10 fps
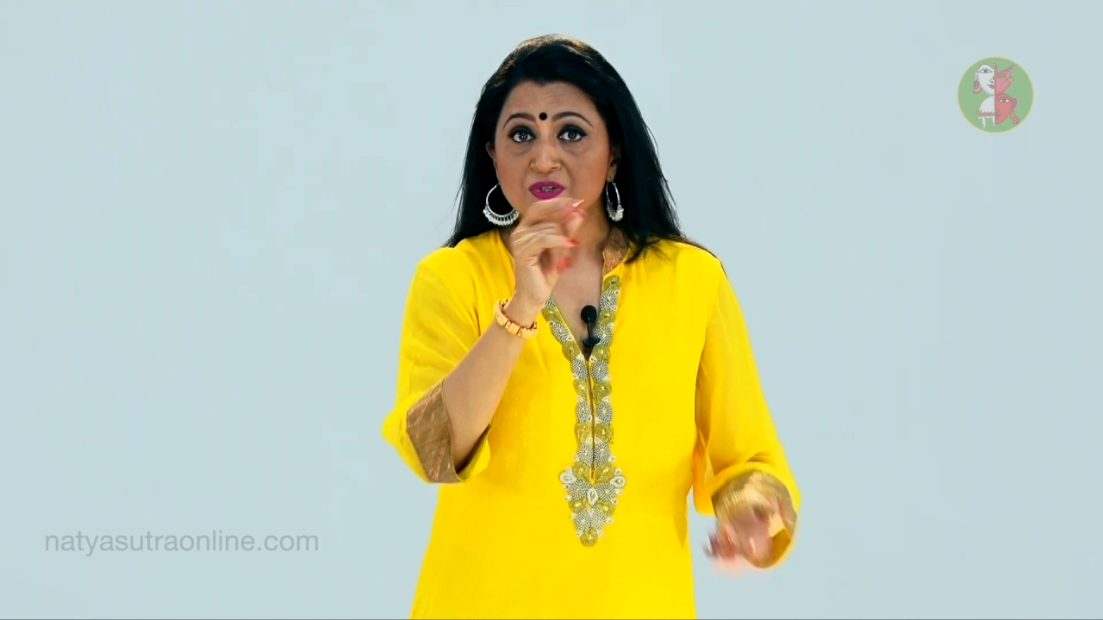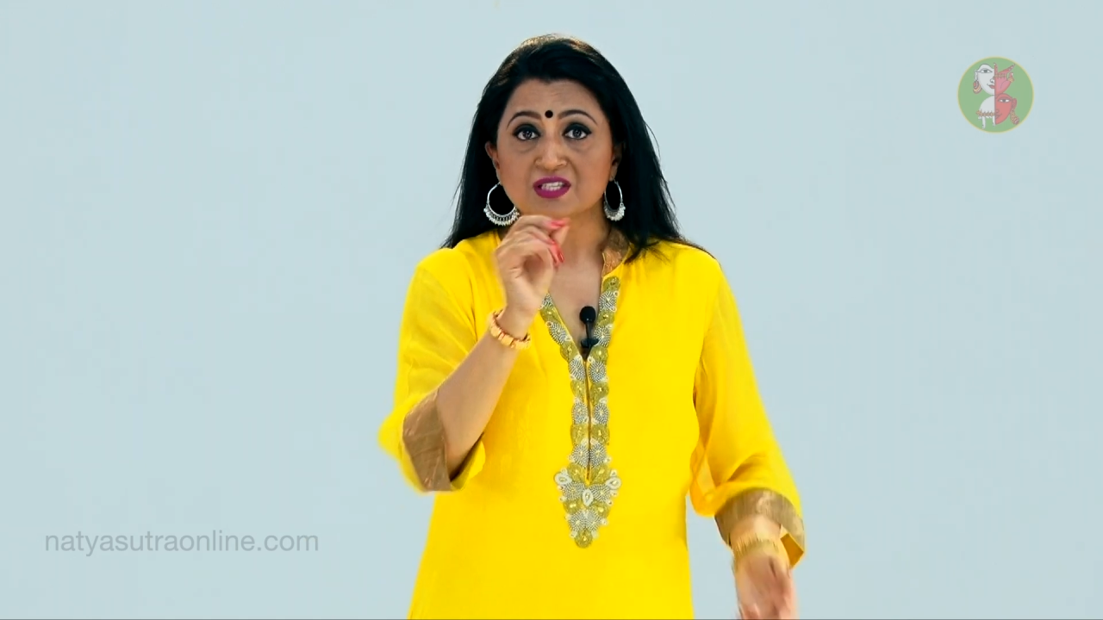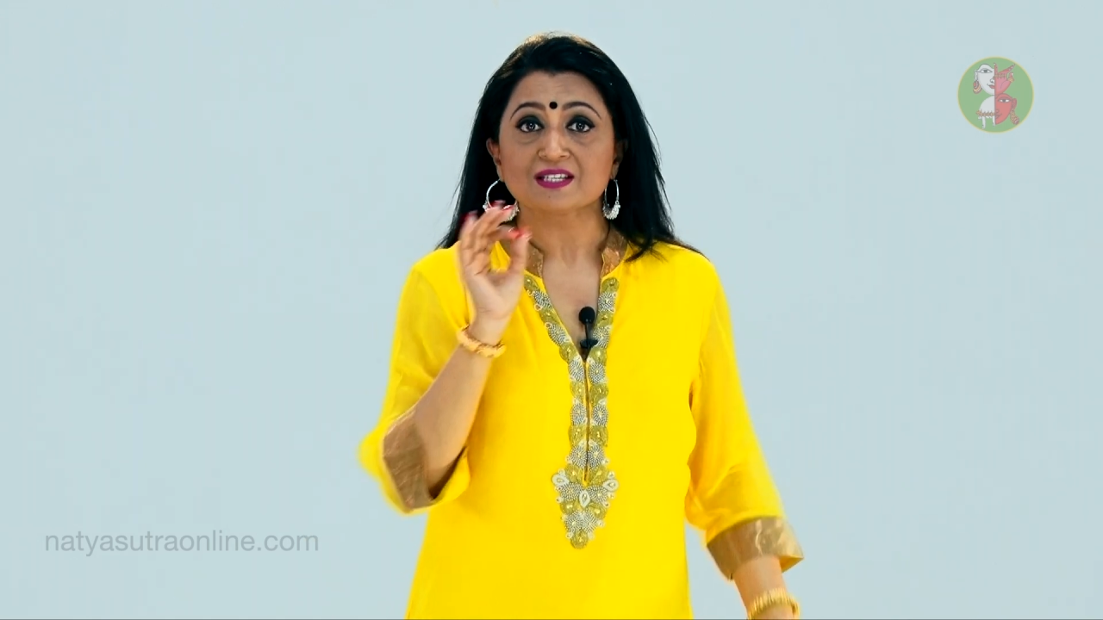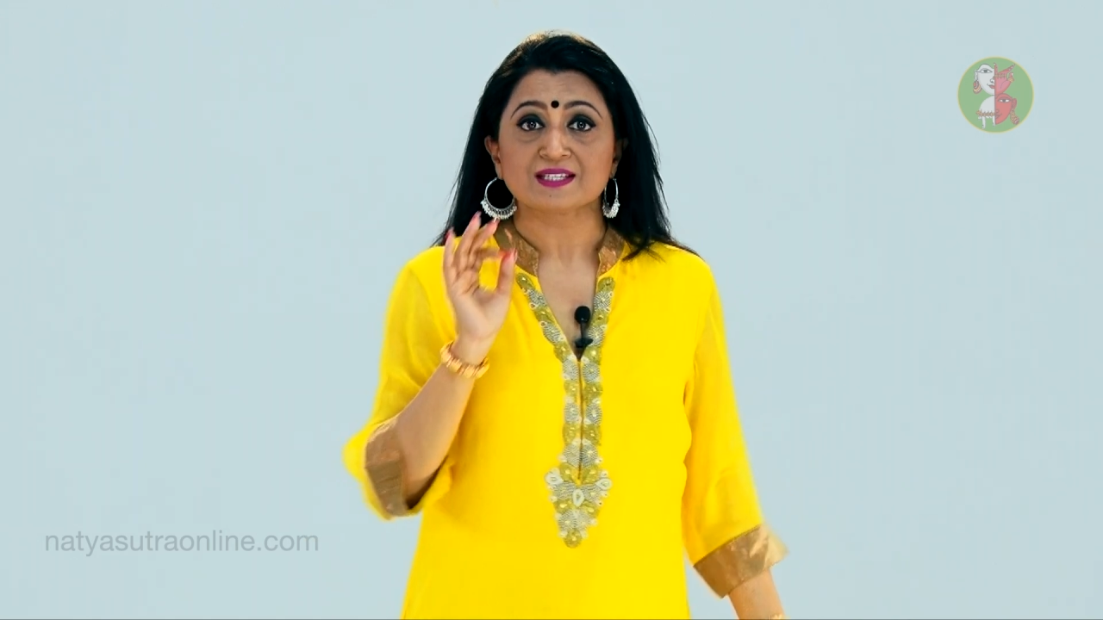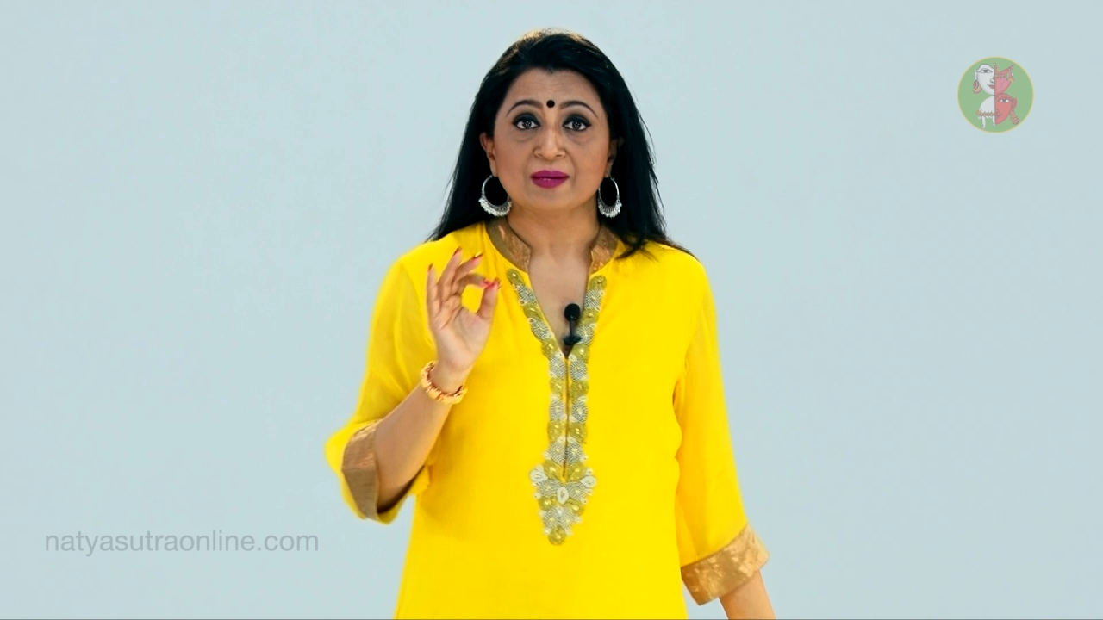is
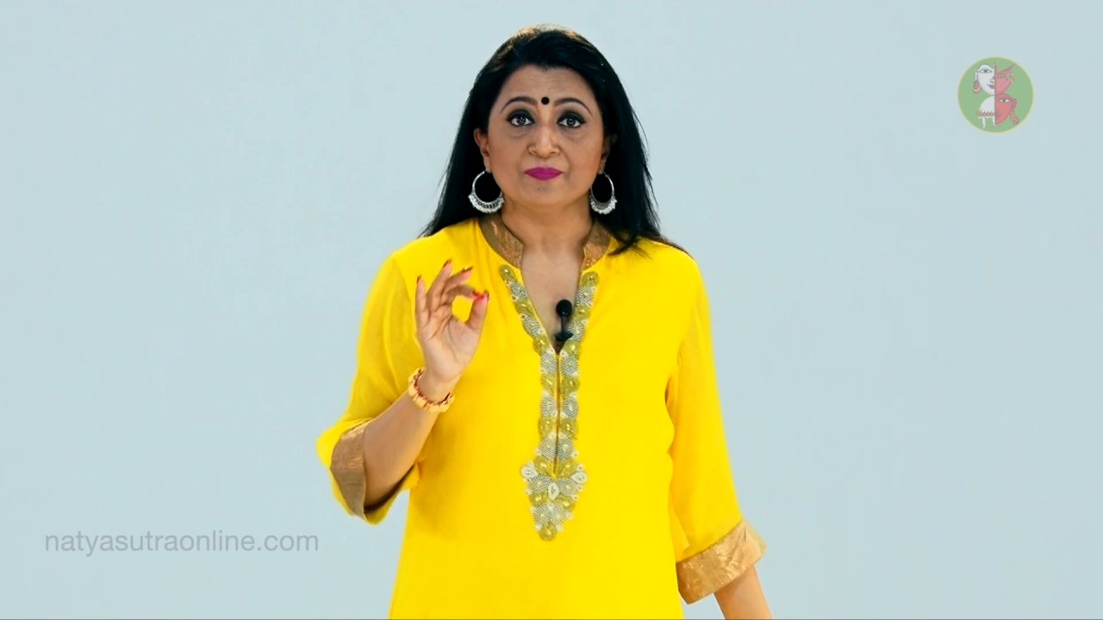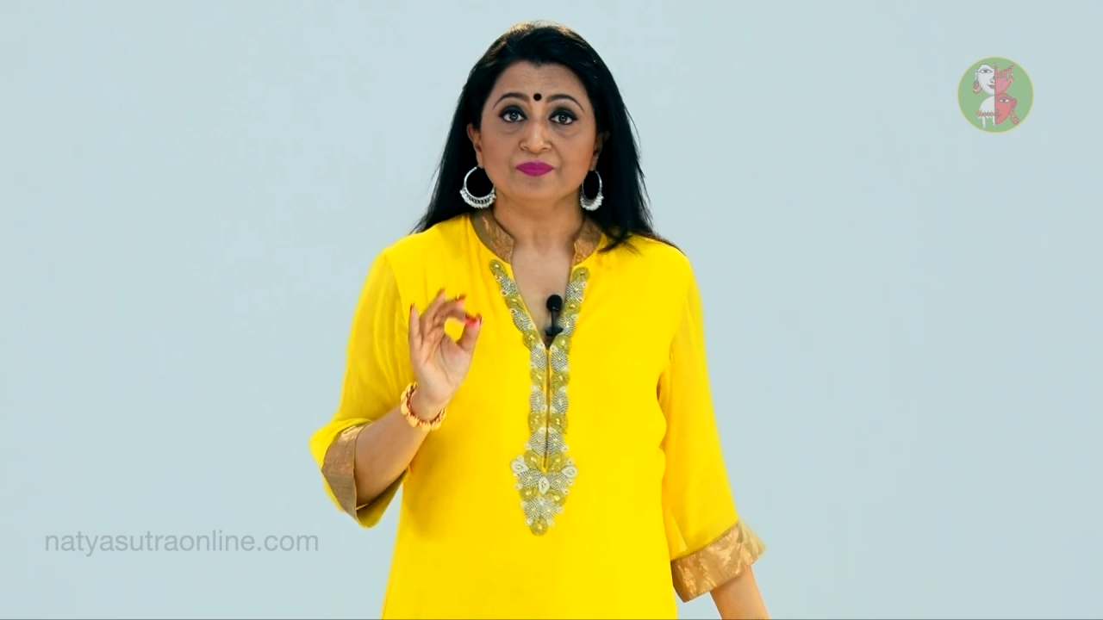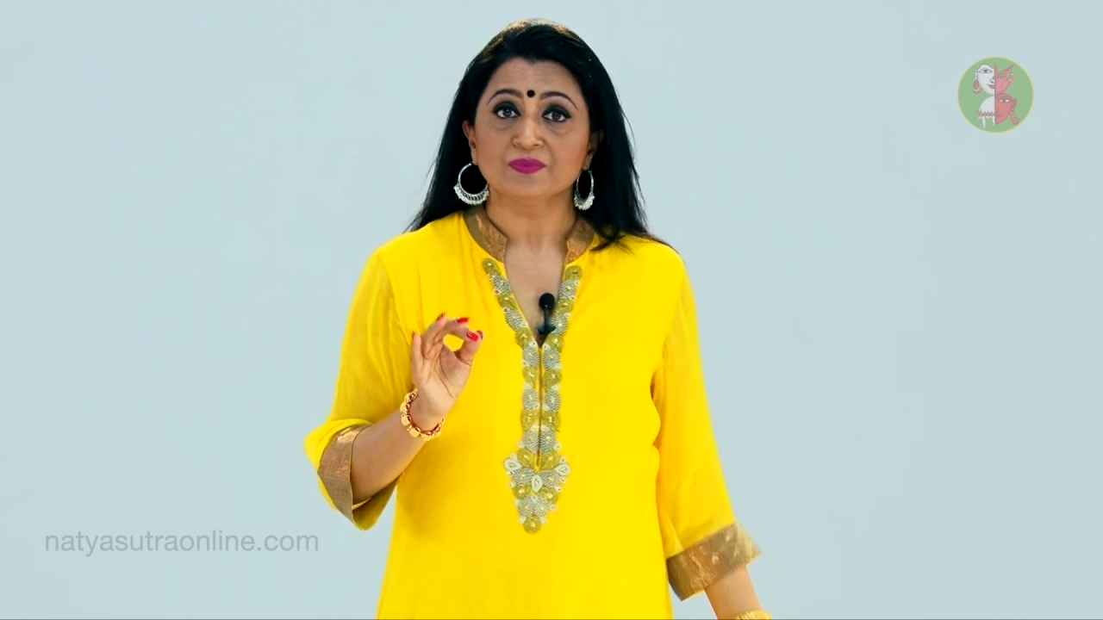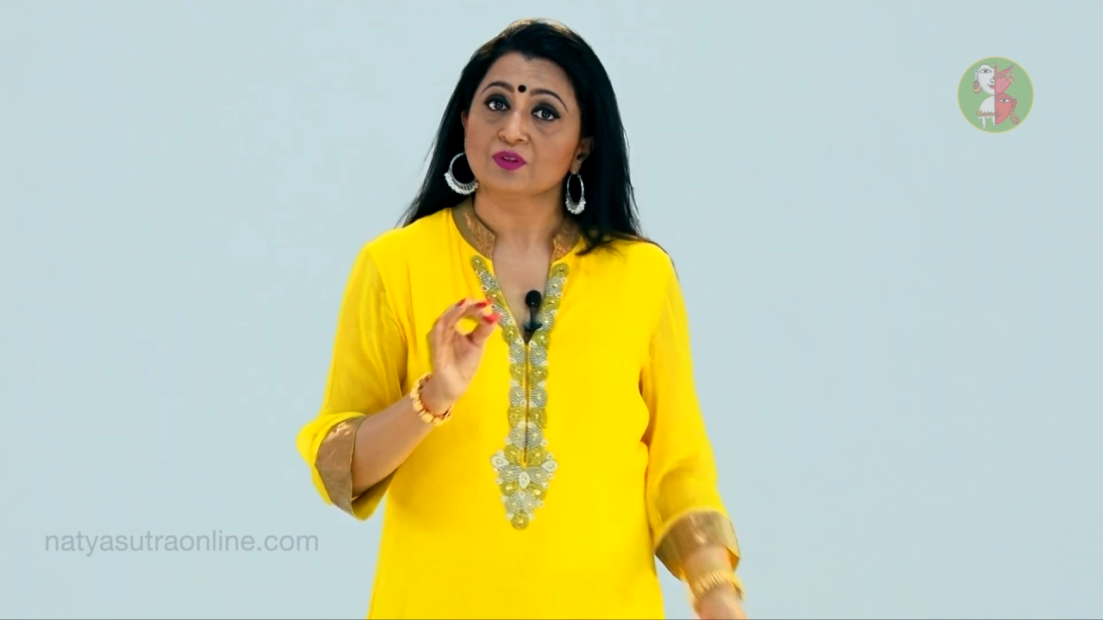the sum